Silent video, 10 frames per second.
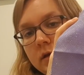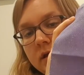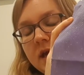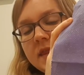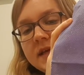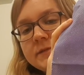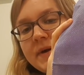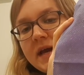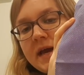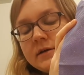getting these
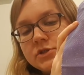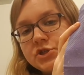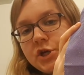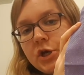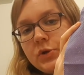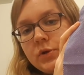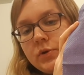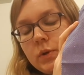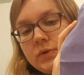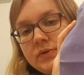back out to show
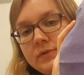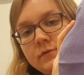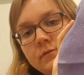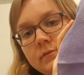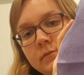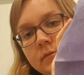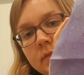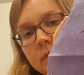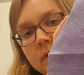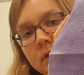you on
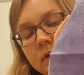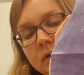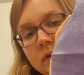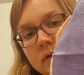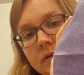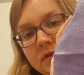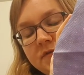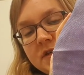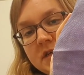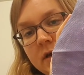the
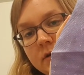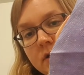video